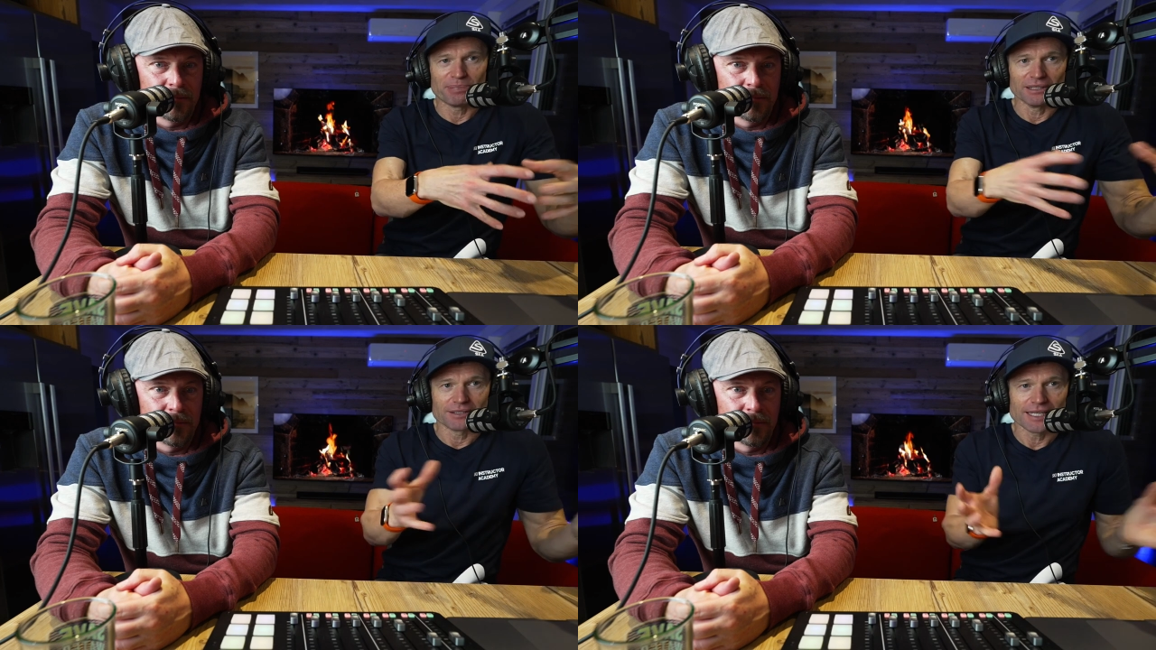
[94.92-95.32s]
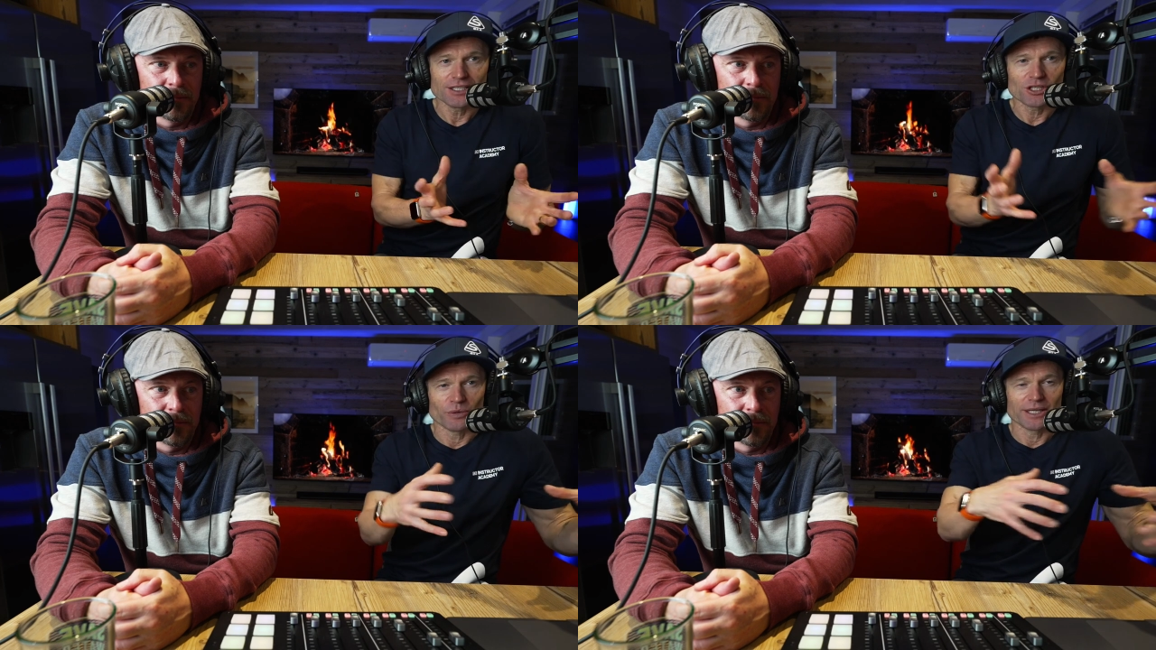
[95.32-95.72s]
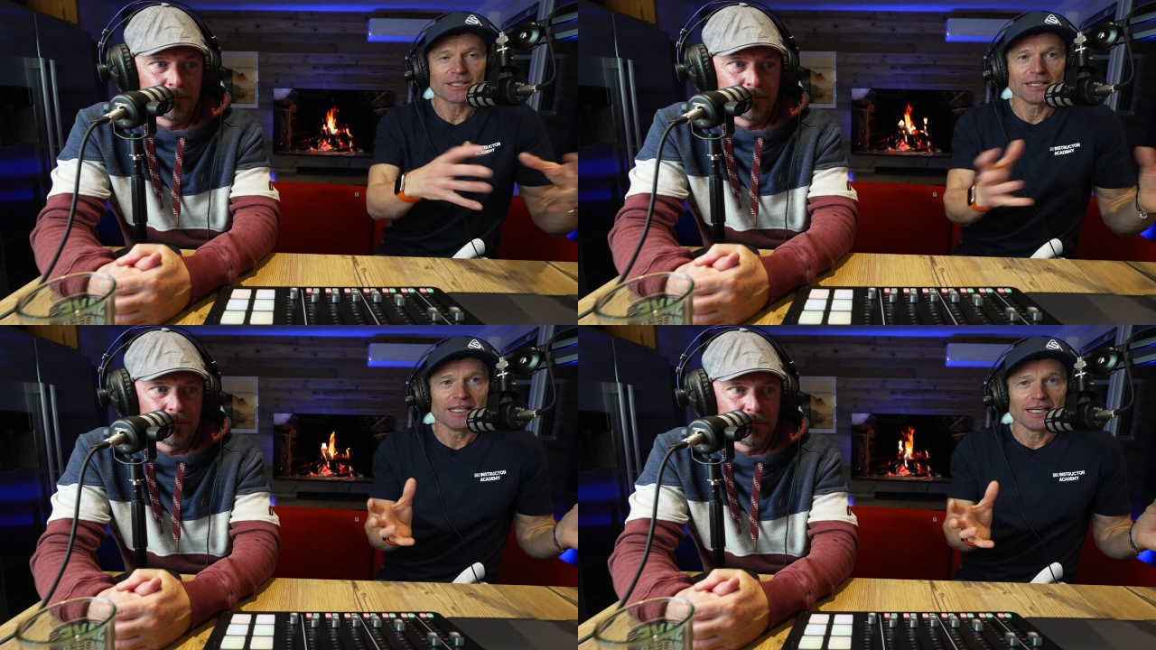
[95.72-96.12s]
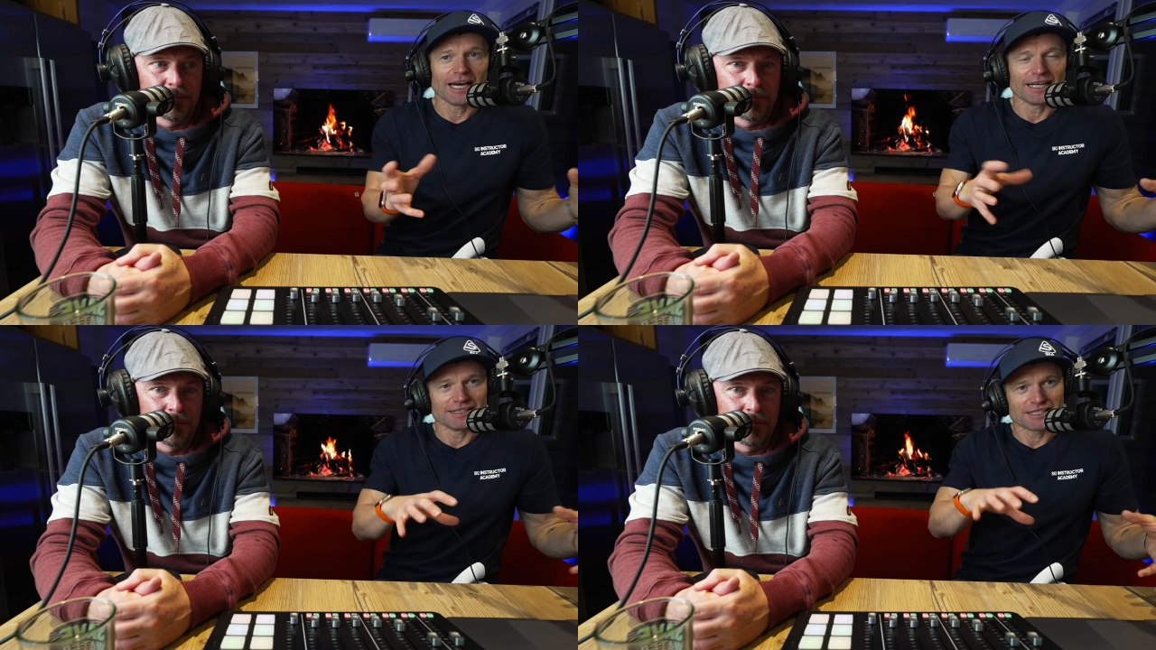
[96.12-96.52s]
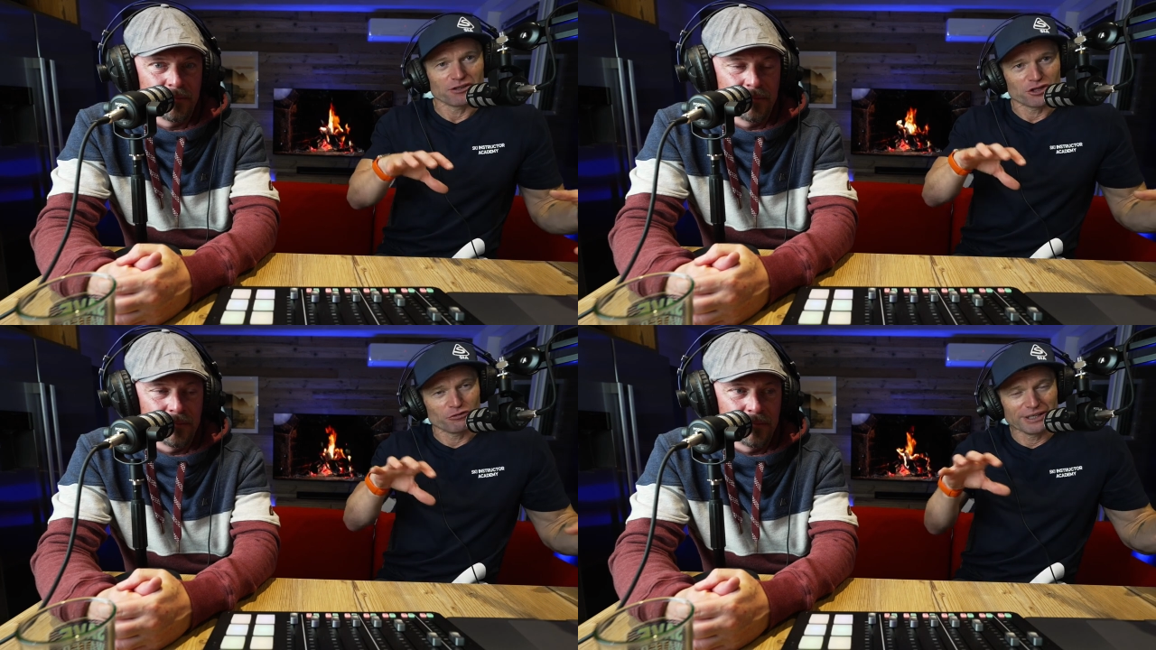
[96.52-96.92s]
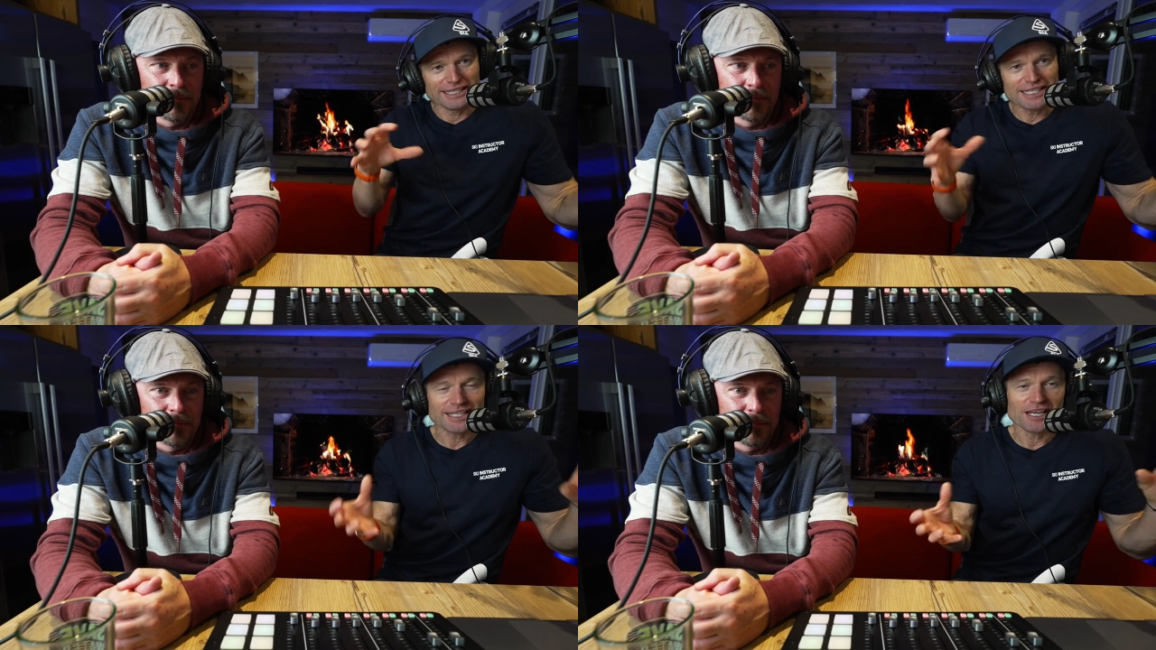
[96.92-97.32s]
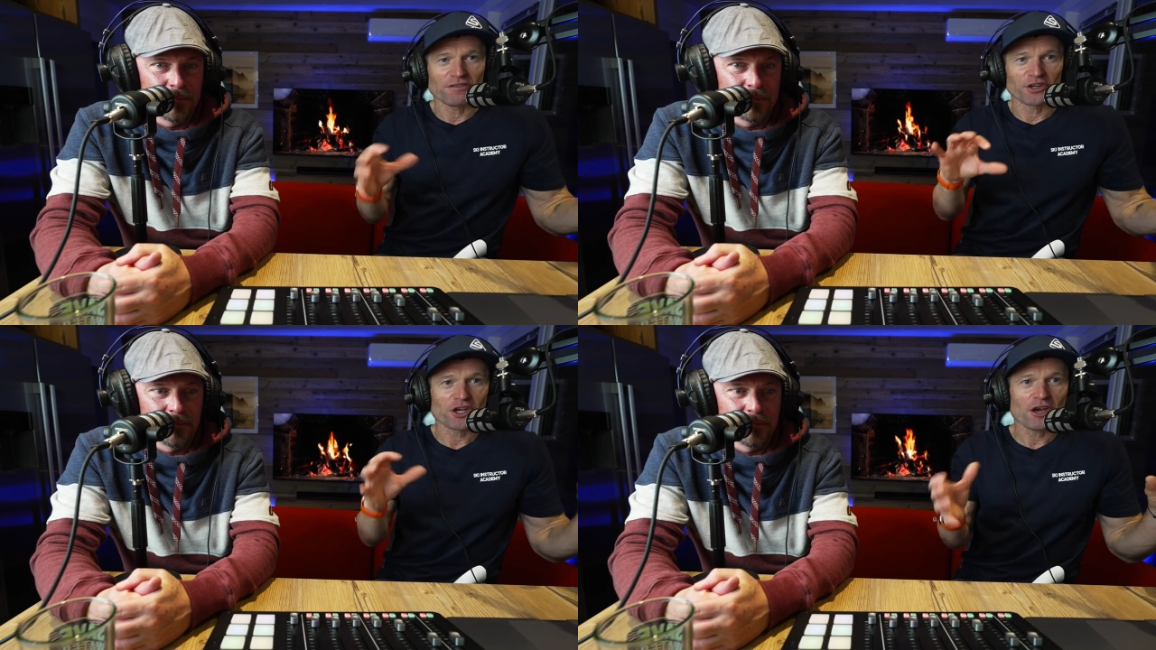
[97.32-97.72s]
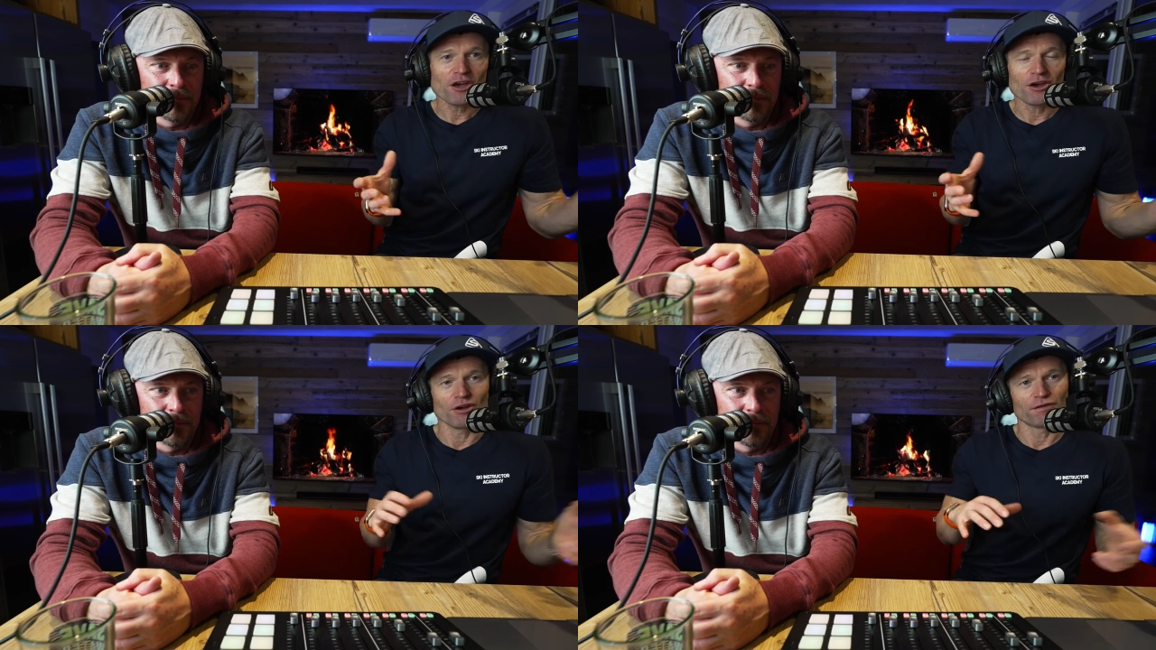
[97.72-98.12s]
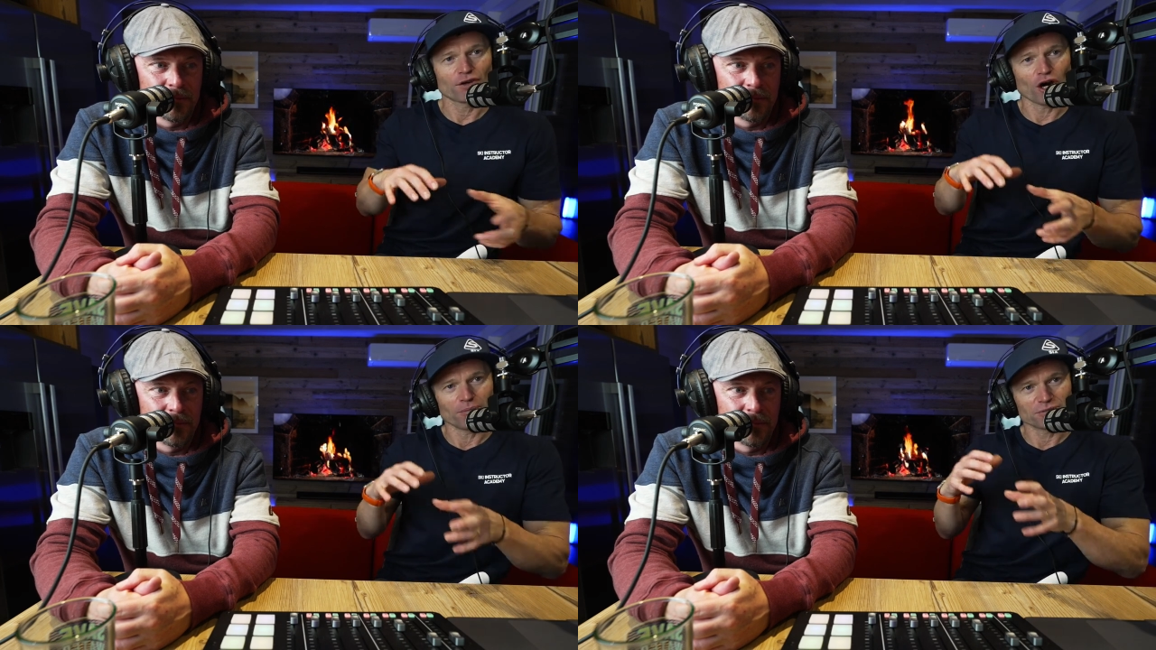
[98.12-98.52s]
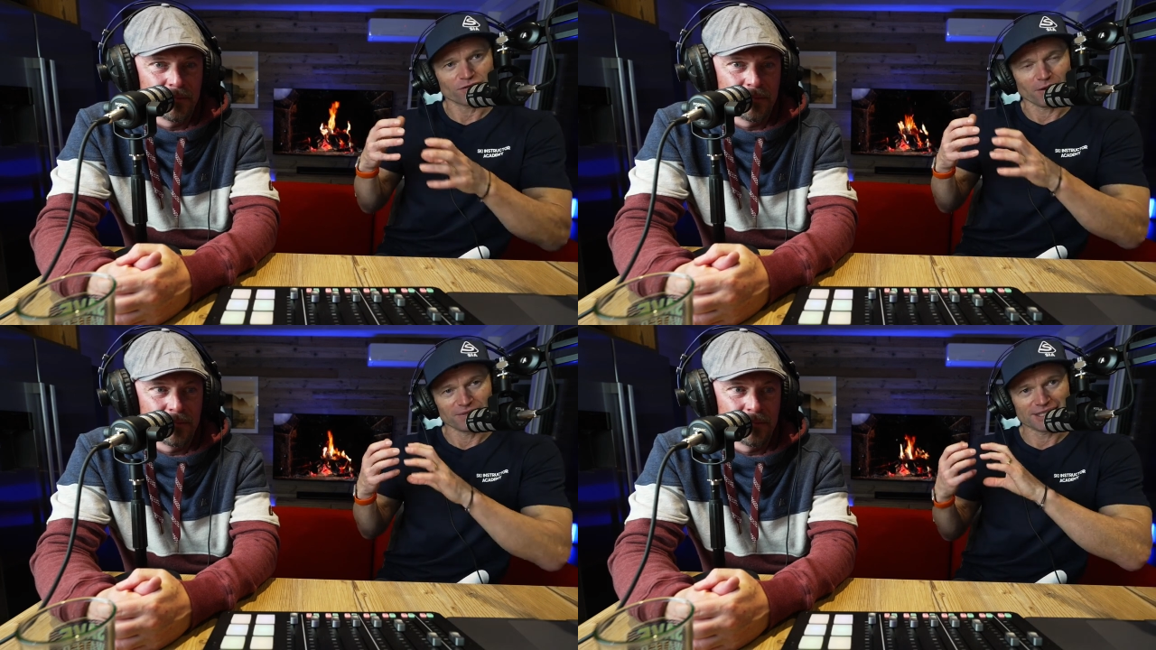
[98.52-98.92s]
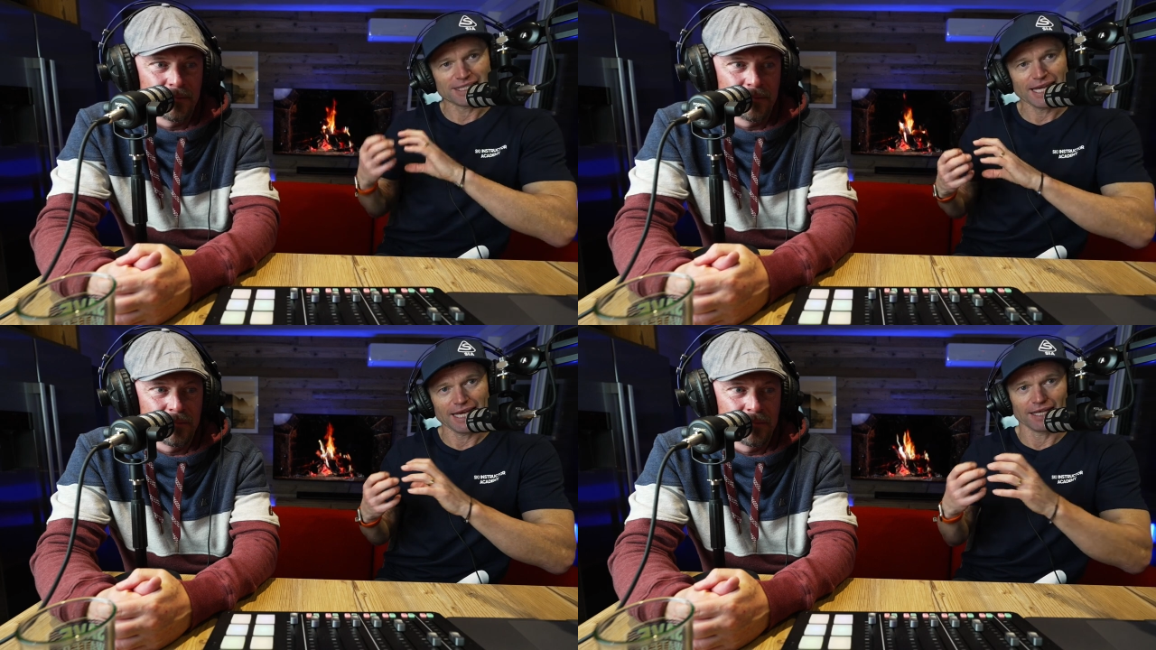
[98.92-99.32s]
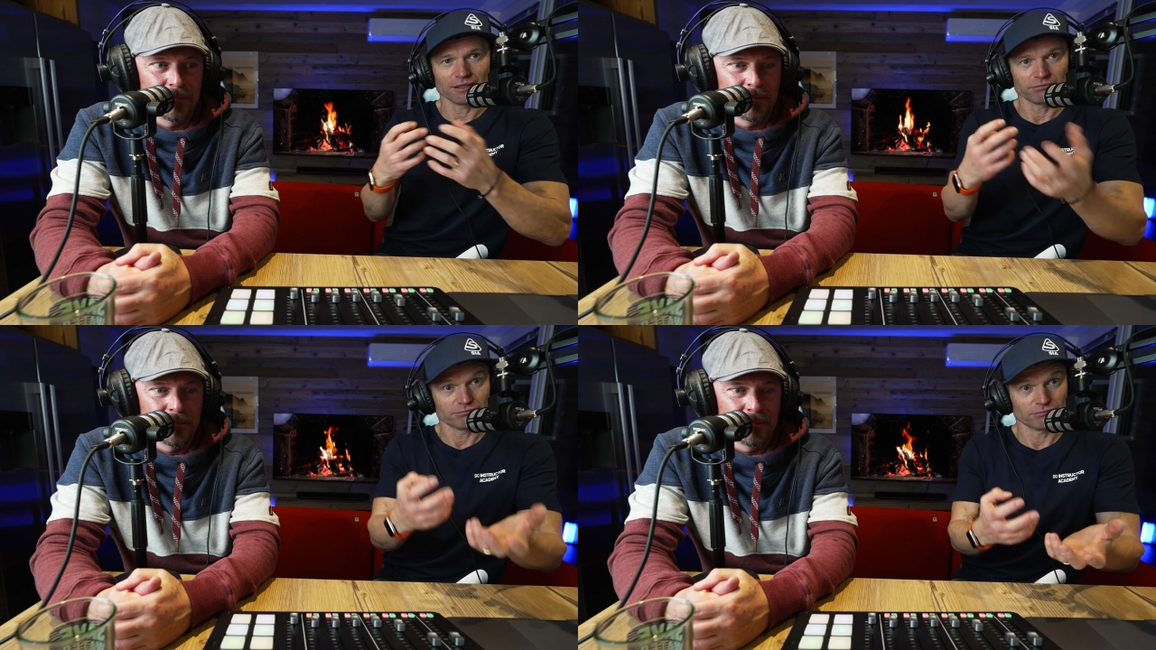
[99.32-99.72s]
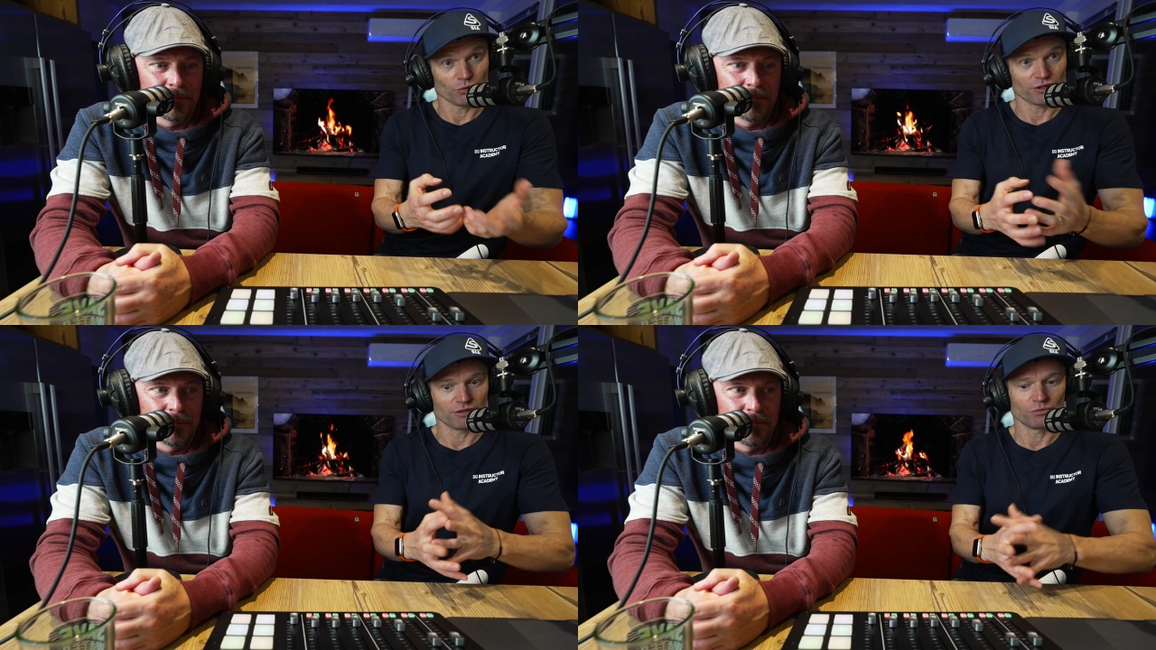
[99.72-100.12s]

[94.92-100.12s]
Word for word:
Speaker 1: built into it, and the releasing of a curve comes from the tail more than it